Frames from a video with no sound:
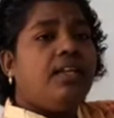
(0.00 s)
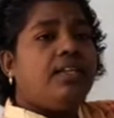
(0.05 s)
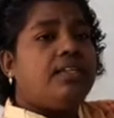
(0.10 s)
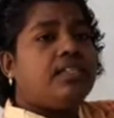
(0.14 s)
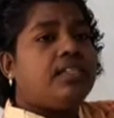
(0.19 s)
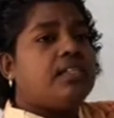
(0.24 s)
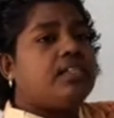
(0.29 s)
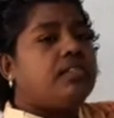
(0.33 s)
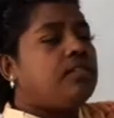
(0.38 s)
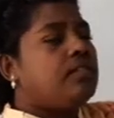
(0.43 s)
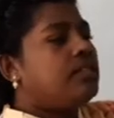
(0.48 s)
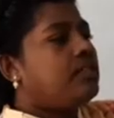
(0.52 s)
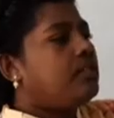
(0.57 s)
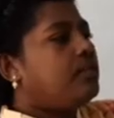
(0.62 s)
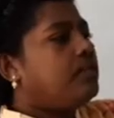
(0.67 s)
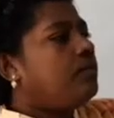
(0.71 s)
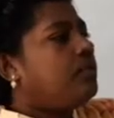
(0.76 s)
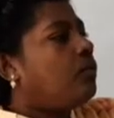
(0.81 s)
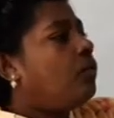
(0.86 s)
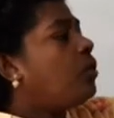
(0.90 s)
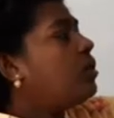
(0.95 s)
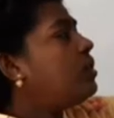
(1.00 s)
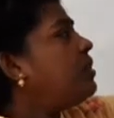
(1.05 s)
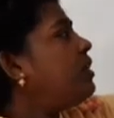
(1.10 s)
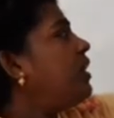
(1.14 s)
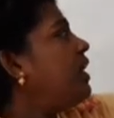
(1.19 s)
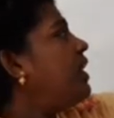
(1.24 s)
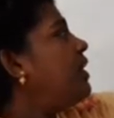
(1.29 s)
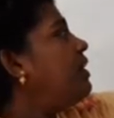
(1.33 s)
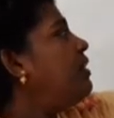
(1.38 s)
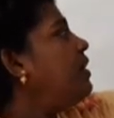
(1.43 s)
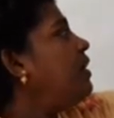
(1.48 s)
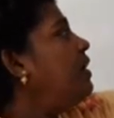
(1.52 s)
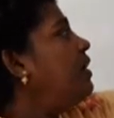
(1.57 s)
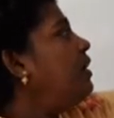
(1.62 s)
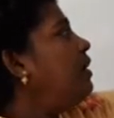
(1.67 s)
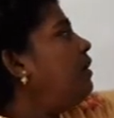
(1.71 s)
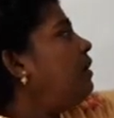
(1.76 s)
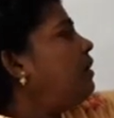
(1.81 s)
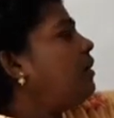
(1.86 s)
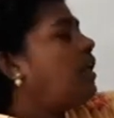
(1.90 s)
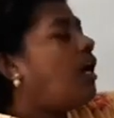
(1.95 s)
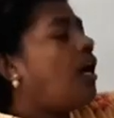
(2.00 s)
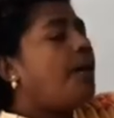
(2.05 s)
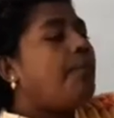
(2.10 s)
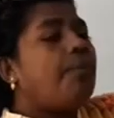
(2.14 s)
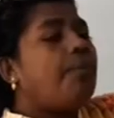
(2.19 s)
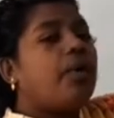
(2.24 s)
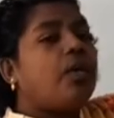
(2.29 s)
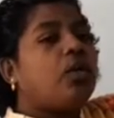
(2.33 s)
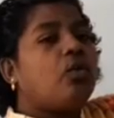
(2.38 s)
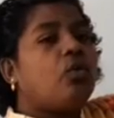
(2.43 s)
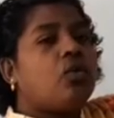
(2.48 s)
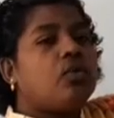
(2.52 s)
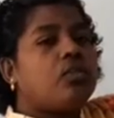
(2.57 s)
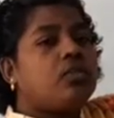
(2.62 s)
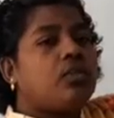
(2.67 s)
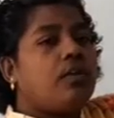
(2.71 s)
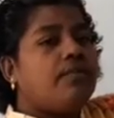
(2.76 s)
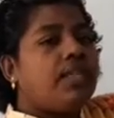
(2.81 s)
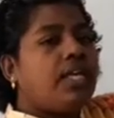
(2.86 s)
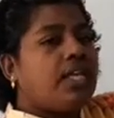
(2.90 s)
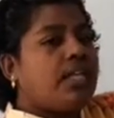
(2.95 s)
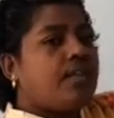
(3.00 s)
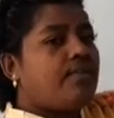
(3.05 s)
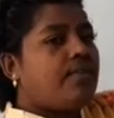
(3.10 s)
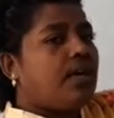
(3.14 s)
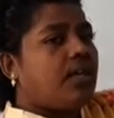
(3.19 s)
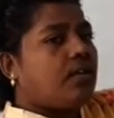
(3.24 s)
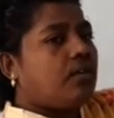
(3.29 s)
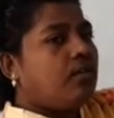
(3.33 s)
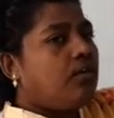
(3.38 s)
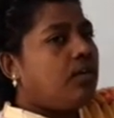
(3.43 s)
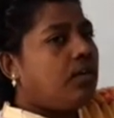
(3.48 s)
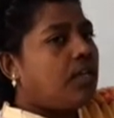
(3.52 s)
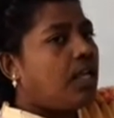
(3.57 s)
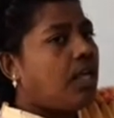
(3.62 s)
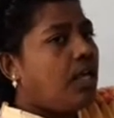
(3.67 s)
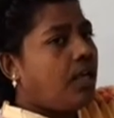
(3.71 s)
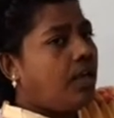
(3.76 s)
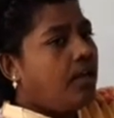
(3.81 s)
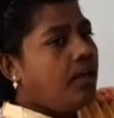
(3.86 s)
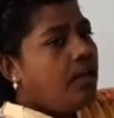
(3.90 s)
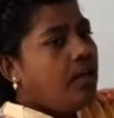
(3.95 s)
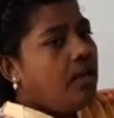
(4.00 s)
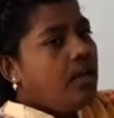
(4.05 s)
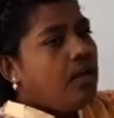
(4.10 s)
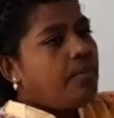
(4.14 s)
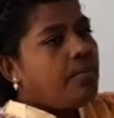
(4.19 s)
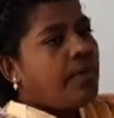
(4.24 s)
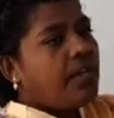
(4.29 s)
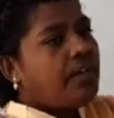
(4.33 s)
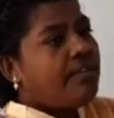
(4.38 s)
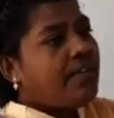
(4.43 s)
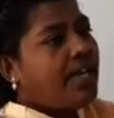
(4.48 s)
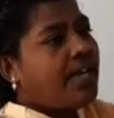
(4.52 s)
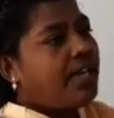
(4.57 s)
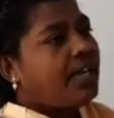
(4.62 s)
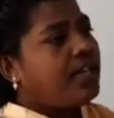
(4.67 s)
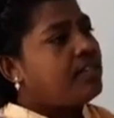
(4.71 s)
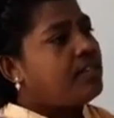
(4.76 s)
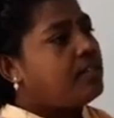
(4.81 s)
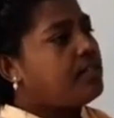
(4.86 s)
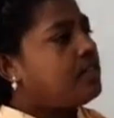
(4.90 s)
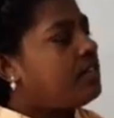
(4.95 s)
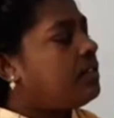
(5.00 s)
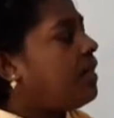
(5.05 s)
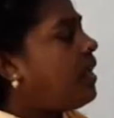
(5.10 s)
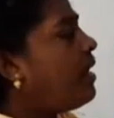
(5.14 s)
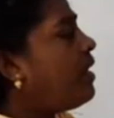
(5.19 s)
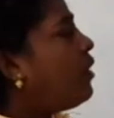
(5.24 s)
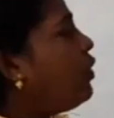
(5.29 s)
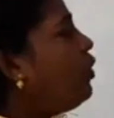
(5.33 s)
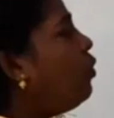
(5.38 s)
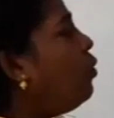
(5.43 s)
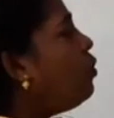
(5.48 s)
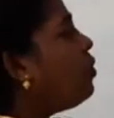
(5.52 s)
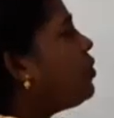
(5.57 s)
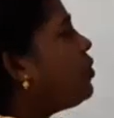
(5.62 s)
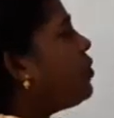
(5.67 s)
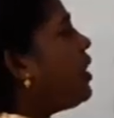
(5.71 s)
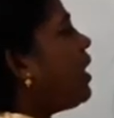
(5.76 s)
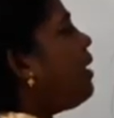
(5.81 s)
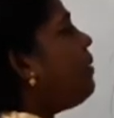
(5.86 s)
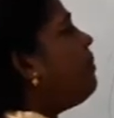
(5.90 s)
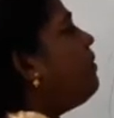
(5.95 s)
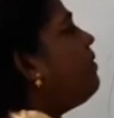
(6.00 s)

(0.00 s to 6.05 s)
it is originated in the upper course of the river. Okay, but whereas the U-shaped